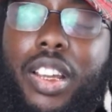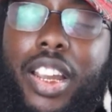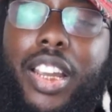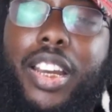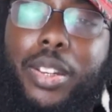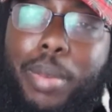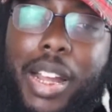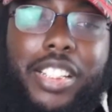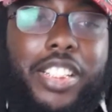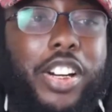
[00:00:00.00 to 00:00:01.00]
And he was about
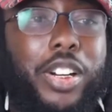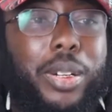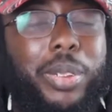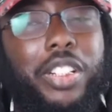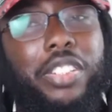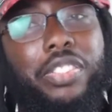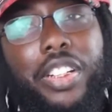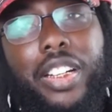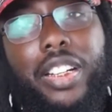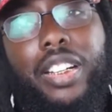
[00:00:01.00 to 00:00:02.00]
to turn himself in.